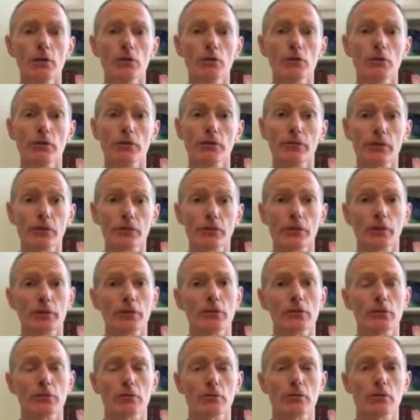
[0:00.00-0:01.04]
So the first thing
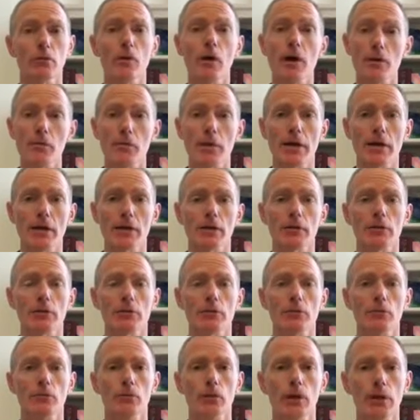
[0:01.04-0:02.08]
is, why
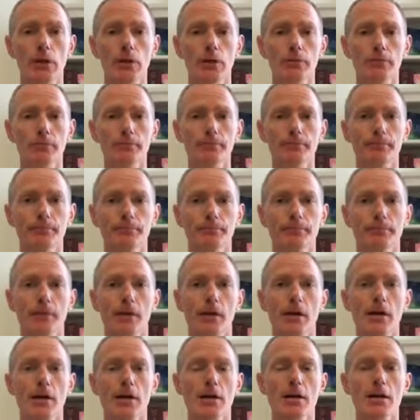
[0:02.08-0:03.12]
backs? Well,
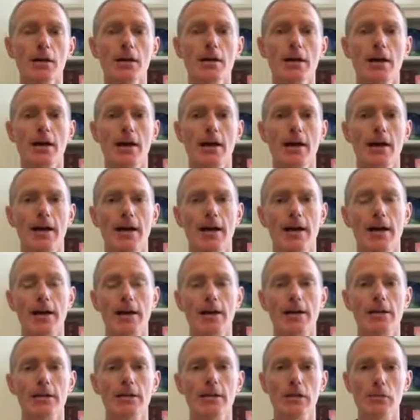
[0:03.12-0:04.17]
I
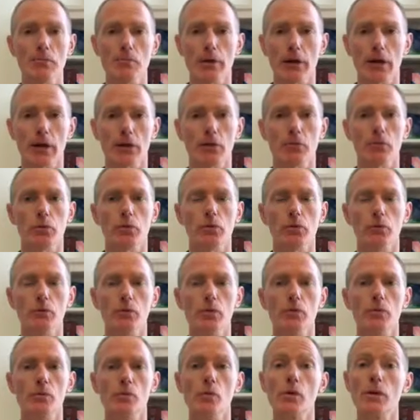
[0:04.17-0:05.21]
had a back
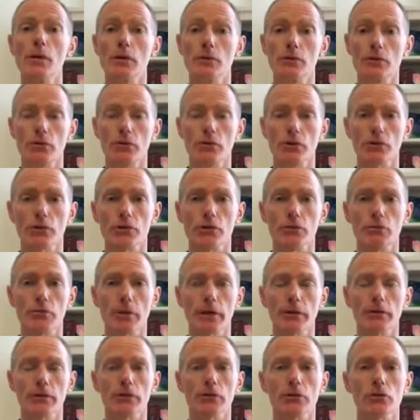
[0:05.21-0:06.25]
problem when I was an
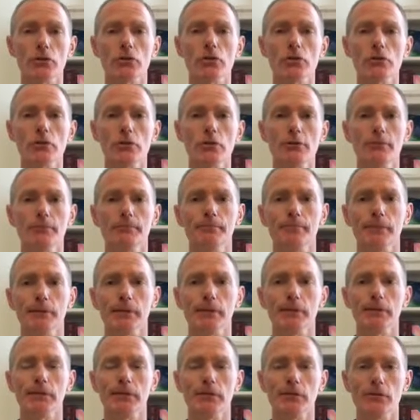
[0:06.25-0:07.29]
osteopathic student,
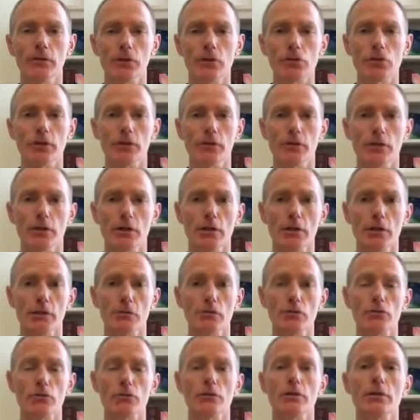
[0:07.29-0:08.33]
eventually
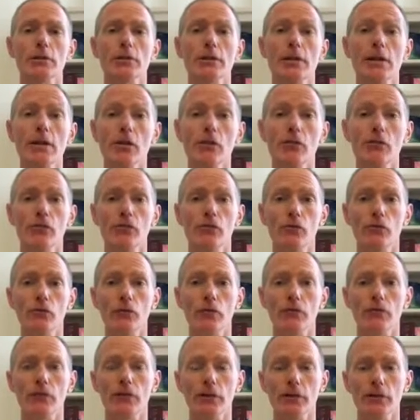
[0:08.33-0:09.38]
diagnosed as an
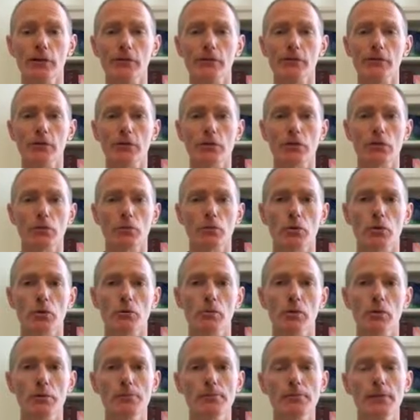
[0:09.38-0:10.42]
L4-5 disc
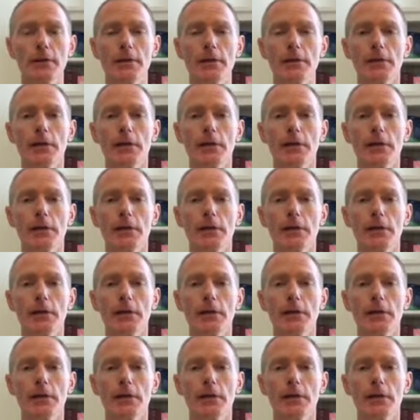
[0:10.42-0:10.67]
problem.